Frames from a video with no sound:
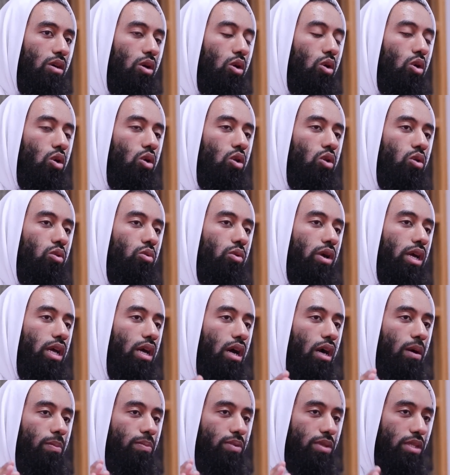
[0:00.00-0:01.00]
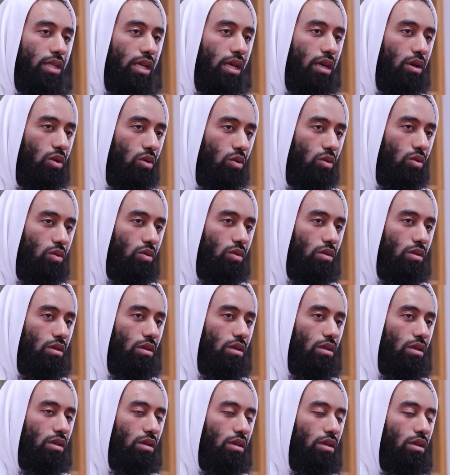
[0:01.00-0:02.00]
all the way up till
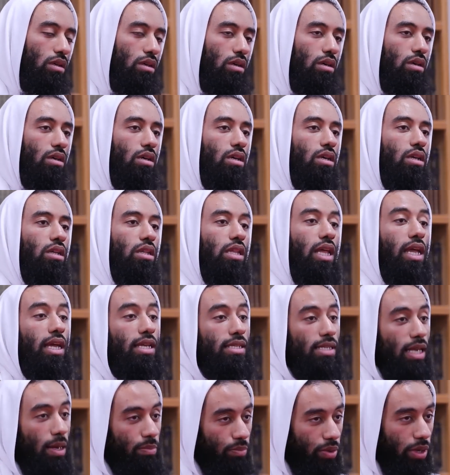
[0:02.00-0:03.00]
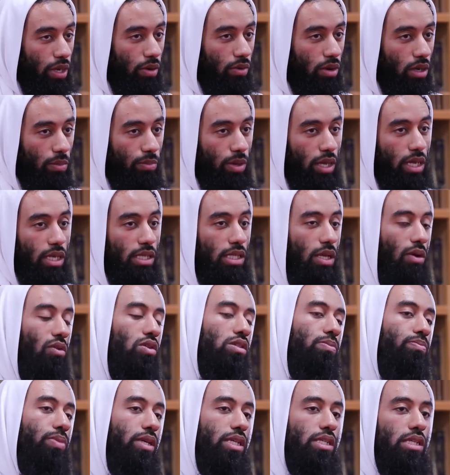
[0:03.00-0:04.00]
the exam period because I
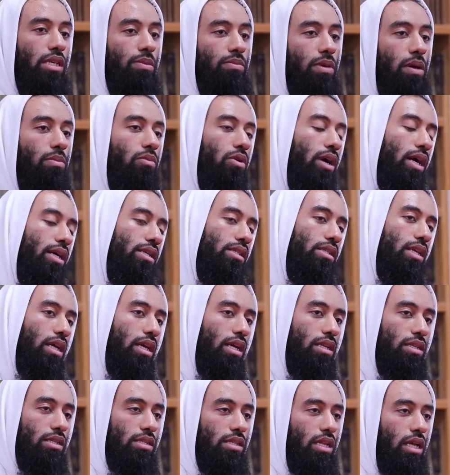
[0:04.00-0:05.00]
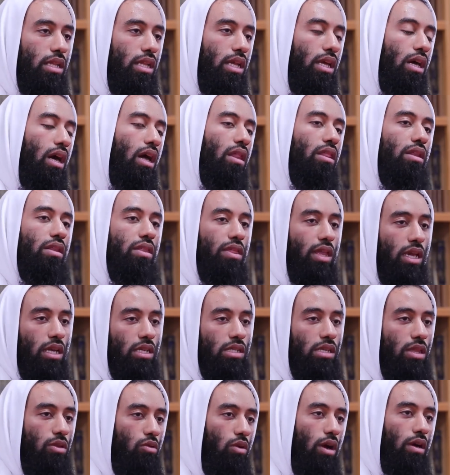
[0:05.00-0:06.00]
was busy memorizing and studying other
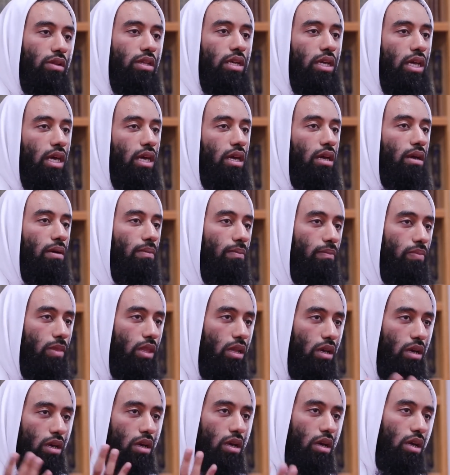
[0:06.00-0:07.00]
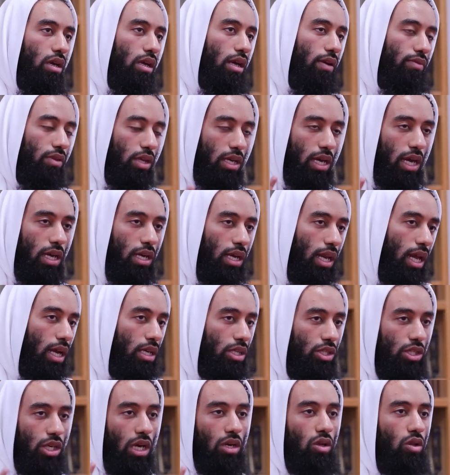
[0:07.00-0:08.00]
things throughout the year. You have to kind of
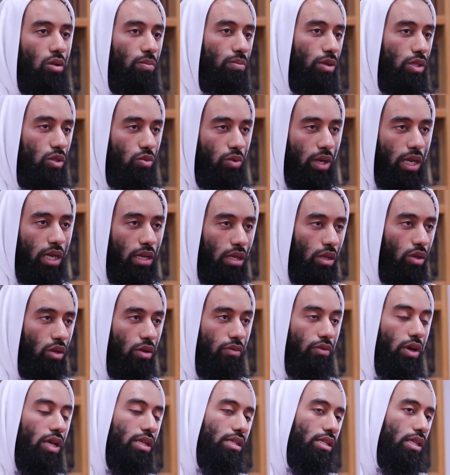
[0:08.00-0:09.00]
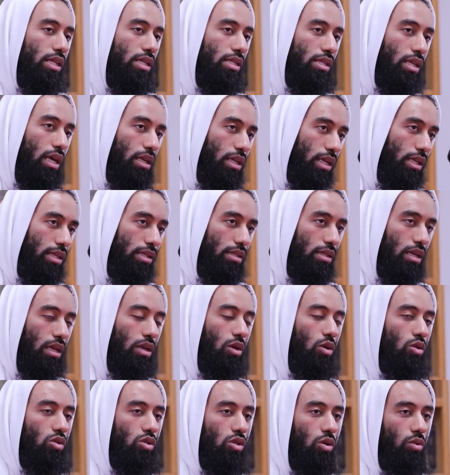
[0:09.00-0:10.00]
like juggle between university studies
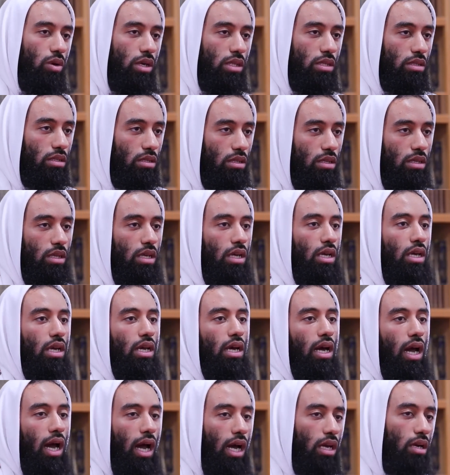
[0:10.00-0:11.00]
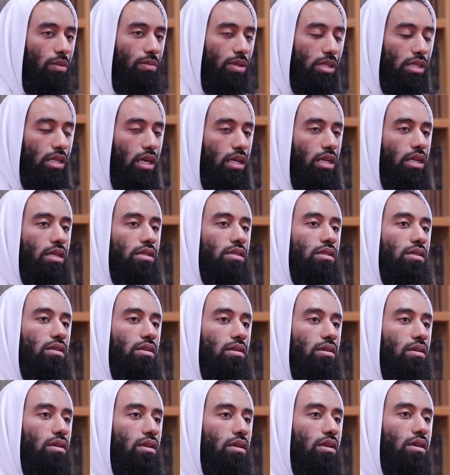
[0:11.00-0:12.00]
and also what? haram studies.
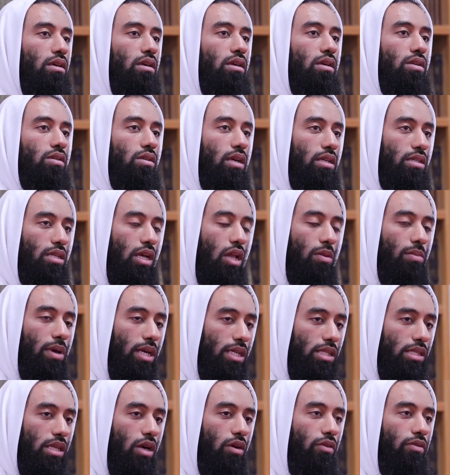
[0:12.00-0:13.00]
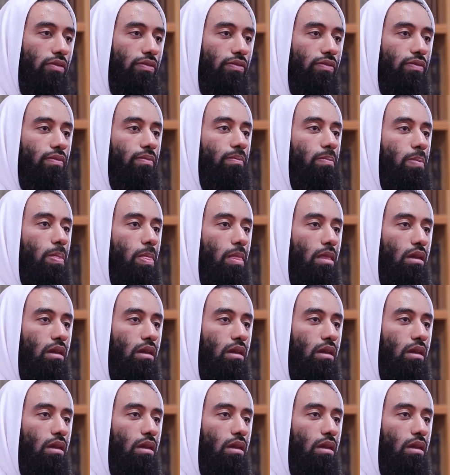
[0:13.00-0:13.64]
So I tell myself,